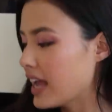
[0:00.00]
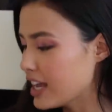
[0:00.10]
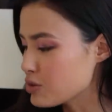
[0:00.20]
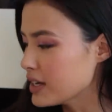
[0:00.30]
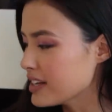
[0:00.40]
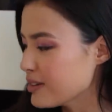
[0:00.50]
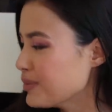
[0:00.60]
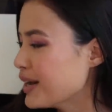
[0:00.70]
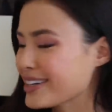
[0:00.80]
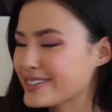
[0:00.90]
is reading the
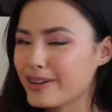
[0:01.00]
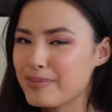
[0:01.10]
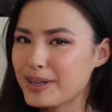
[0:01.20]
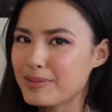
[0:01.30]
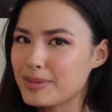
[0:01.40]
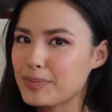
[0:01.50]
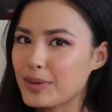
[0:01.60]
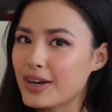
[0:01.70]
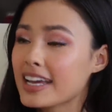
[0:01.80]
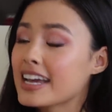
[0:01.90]
book. So I picked up the
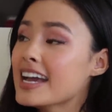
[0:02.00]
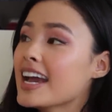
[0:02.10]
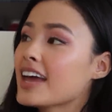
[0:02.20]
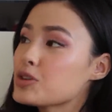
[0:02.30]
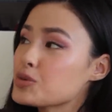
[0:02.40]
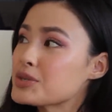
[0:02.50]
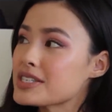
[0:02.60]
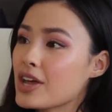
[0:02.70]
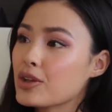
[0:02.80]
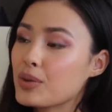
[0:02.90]
book, and this was
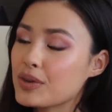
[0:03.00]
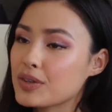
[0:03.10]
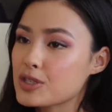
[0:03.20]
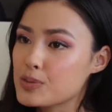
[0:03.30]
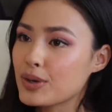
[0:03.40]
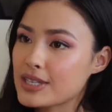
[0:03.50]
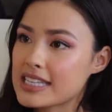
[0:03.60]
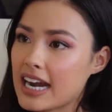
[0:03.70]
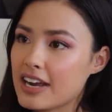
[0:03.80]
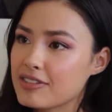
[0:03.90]
another one of those books
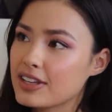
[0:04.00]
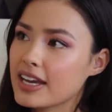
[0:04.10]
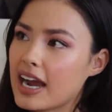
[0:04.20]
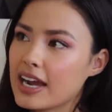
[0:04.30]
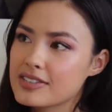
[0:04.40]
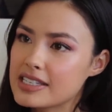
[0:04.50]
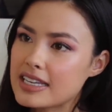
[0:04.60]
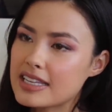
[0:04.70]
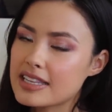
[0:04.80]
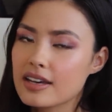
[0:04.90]
that I feel like I've
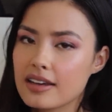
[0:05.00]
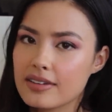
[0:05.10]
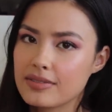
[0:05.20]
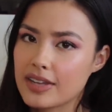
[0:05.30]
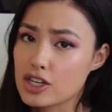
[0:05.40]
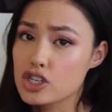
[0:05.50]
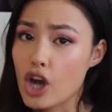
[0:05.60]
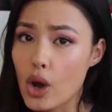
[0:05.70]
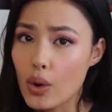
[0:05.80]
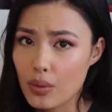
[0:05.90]
seen the like
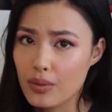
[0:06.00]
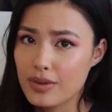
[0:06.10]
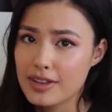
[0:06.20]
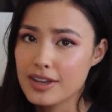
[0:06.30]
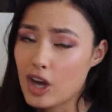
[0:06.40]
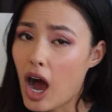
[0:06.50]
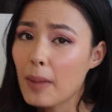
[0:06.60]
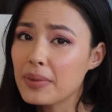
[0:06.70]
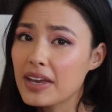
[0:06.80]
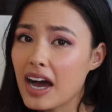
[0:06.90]
show
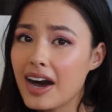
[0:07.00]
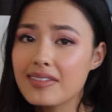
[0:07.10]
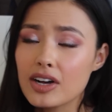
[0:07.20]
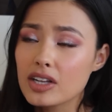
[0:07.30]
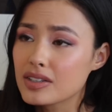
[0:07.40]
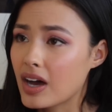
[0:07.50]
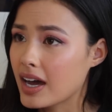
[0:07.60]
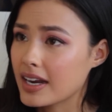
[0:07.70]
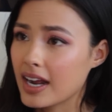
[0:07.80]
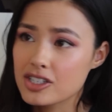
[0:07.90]
copy of a lot.